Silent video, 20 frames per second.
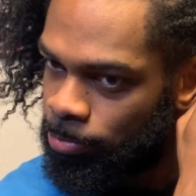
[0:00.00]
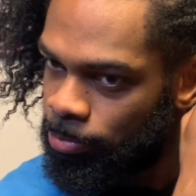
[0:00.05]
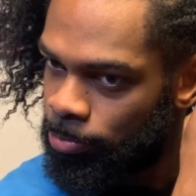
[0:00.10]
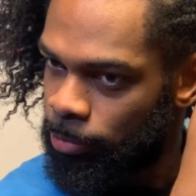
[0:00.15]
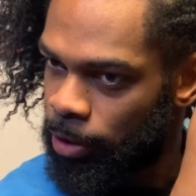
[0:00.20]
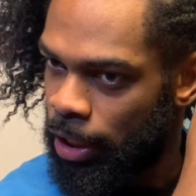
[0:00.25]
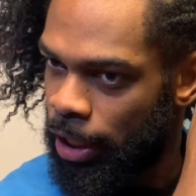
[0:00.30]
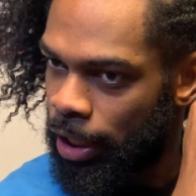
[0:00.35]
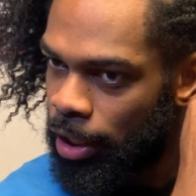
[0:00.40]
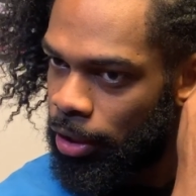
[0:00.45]

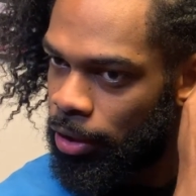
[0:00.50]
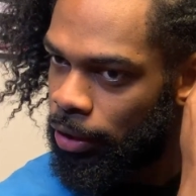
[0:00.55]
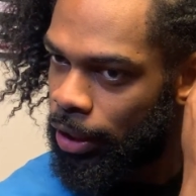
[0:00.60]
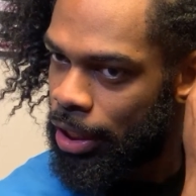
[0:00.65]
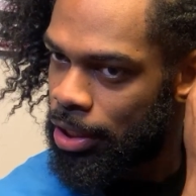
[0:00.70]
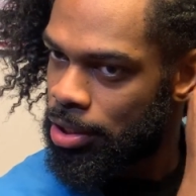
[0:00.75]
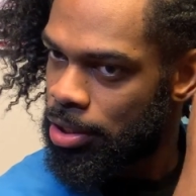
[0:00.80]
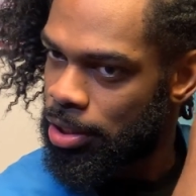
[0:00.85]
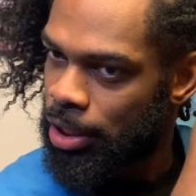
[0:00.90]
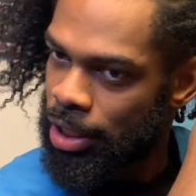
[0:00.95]
yeah,
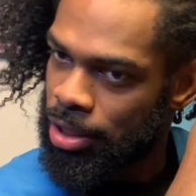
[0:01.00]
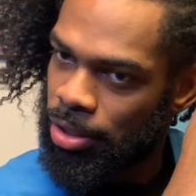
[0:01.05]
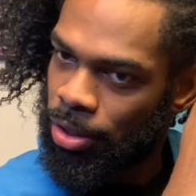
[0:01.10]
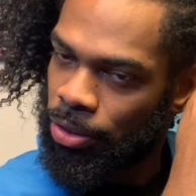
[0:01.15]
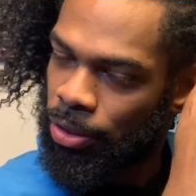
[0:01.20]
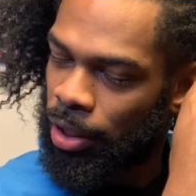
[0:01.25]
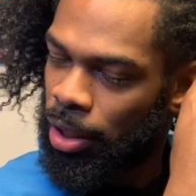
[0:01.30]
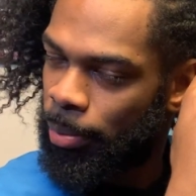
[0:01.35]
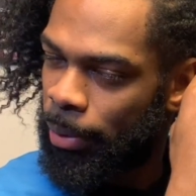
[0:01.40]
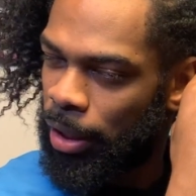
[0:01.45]
that's the
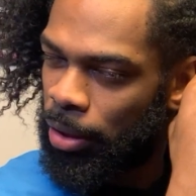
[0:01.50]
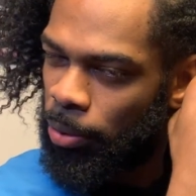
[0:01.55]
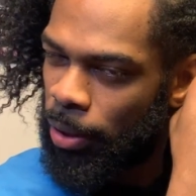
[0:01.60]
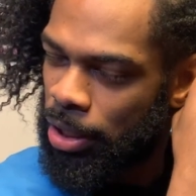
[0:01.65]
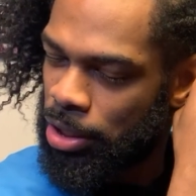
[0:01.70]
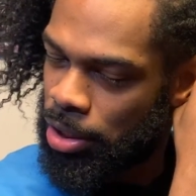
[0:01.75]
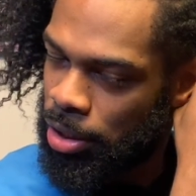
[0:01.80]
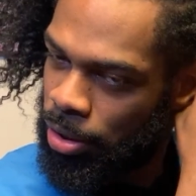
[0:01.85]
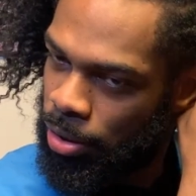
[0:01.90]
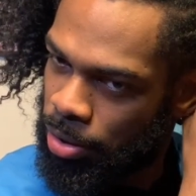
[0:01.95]
thing about
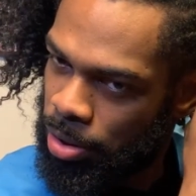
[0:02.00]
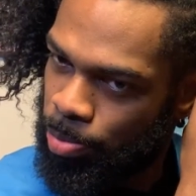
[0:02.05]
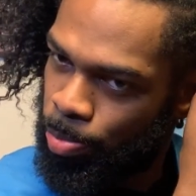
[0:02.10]
wash and goes.